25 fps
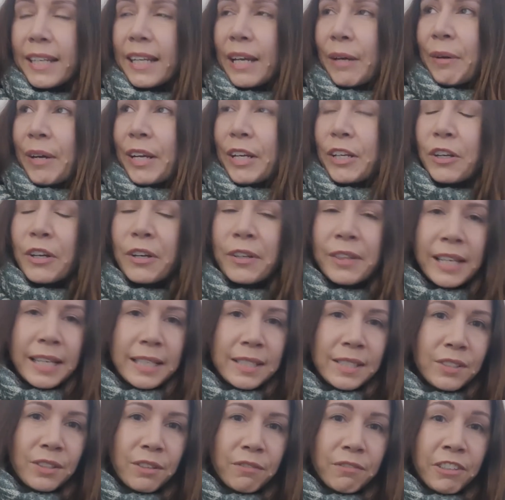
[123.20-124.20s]
Now, I know
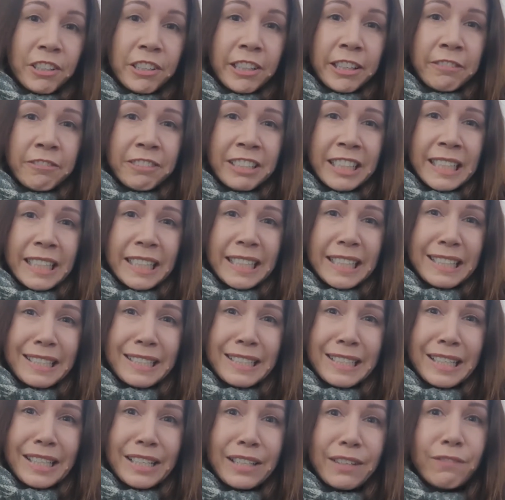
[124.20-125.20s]
that's not very
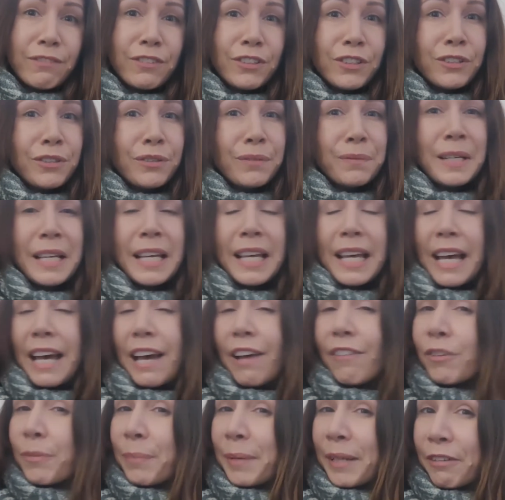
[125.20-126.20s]
realistic if you
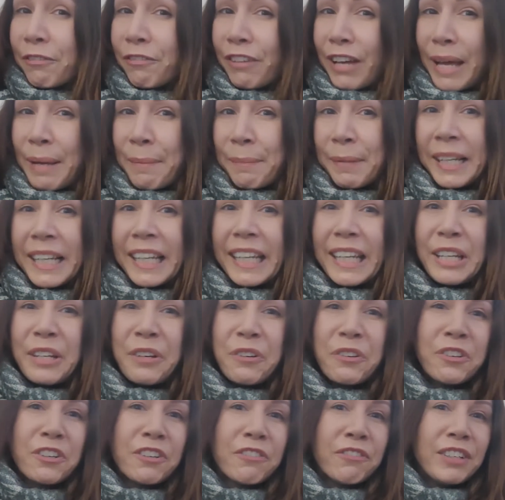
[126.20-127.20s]
have a big family
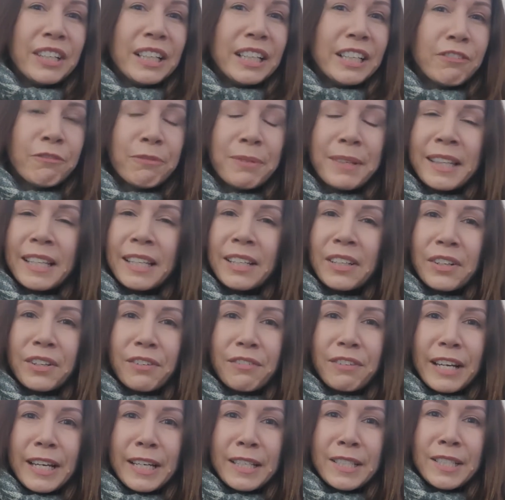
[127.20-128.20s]
or if you live with a lot
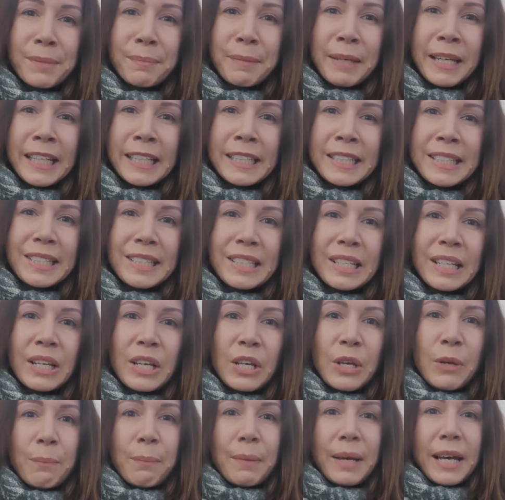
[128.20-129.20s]
of housemates,
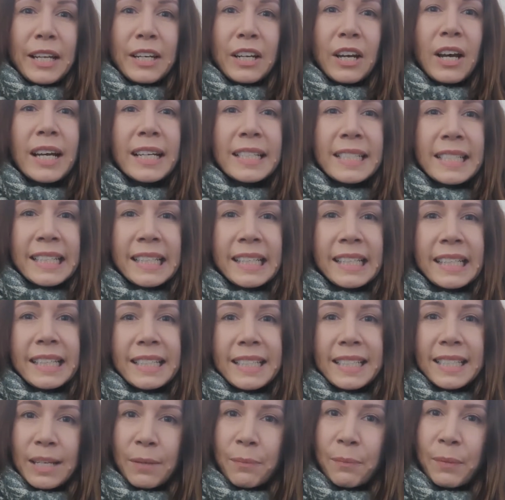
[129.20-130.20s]
but ideally
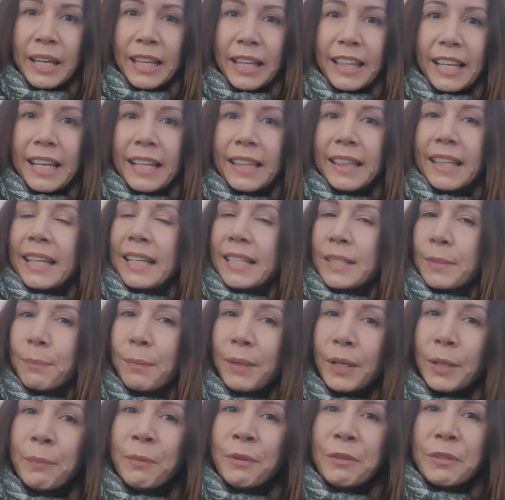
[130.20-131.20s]
somewhere that there's
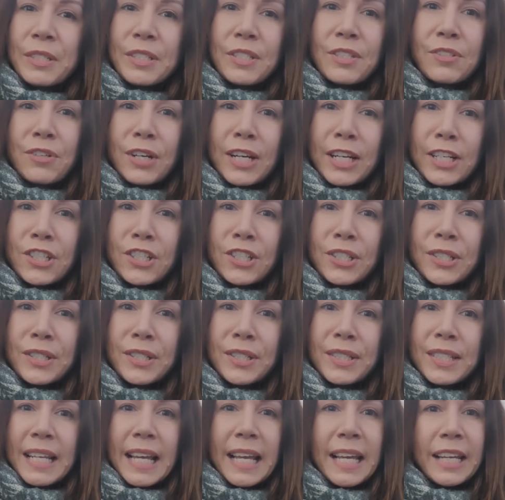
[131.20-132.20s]
minimal
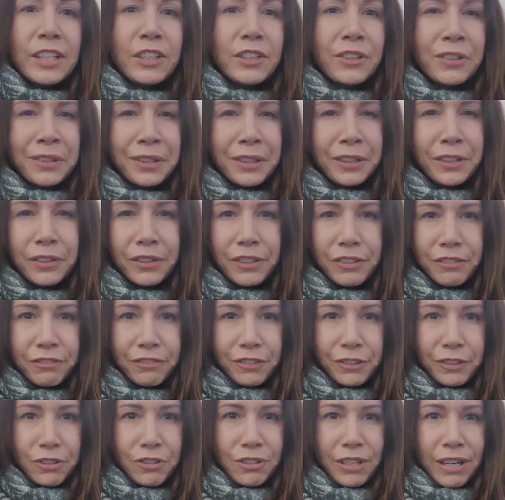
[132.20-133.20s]
distractions and not a lot of
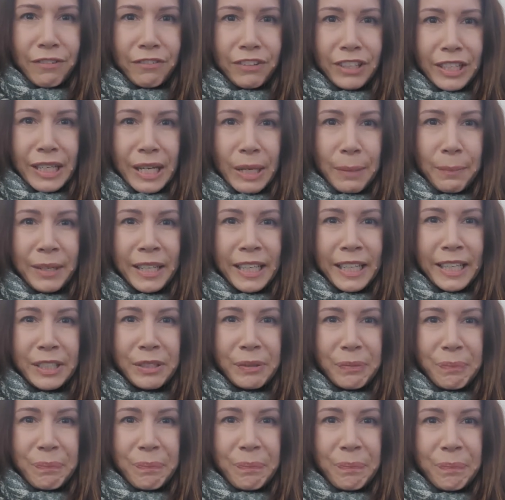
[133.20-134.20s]
foot traffic coming in.
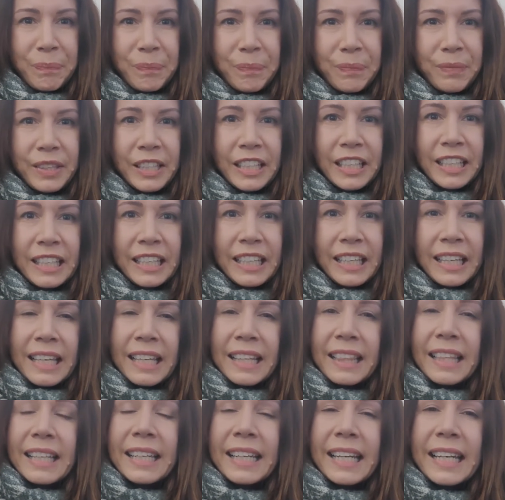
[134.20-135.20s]

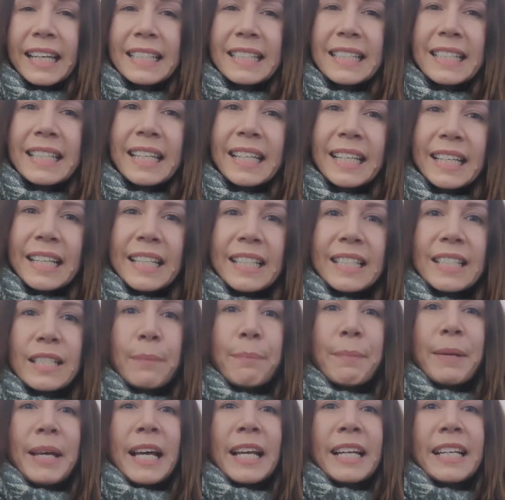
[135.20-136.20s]
The next thing is
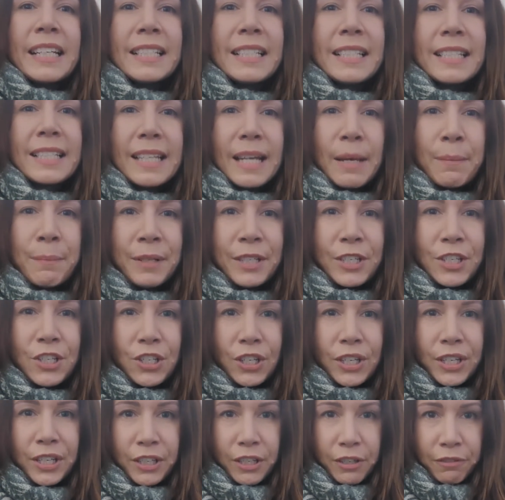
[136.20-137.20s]
about
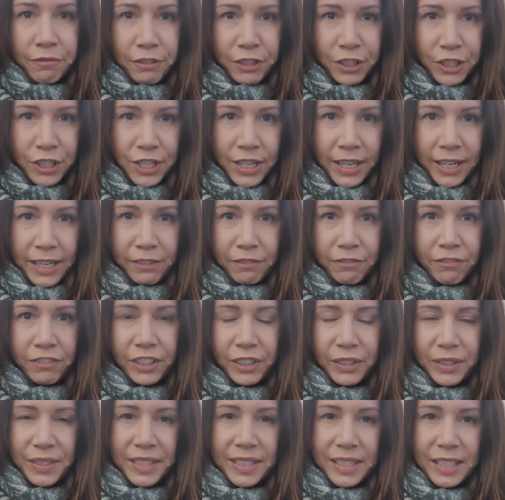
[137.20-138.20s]
establishing a routine
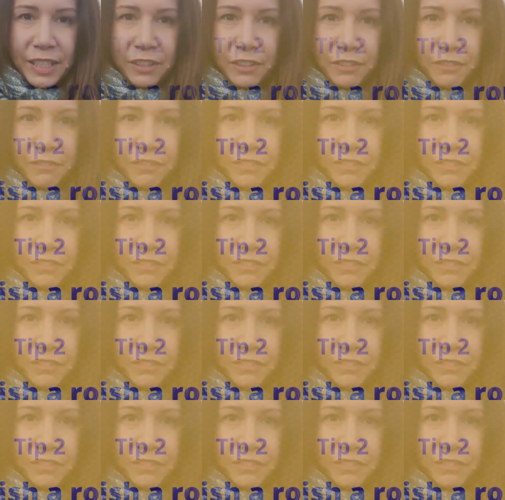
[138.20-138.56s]
for yourself.